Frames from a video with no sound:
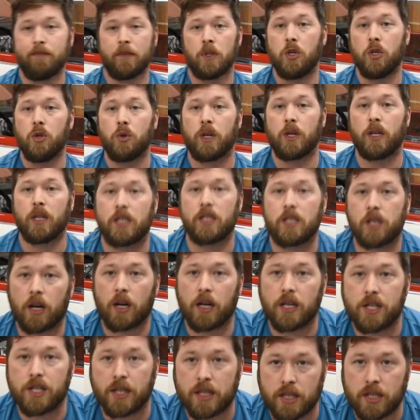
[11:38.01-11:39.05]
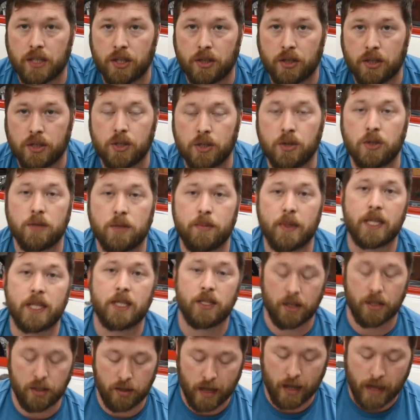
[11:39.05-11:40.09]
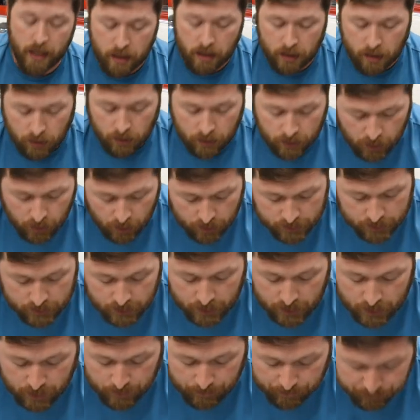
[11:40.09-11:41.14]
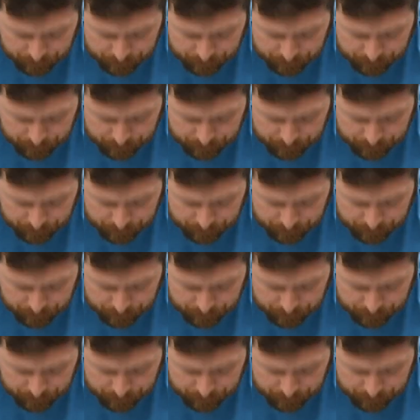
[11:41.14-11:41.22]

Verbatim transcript: you can start adjusting your tunes based on your ethanol content.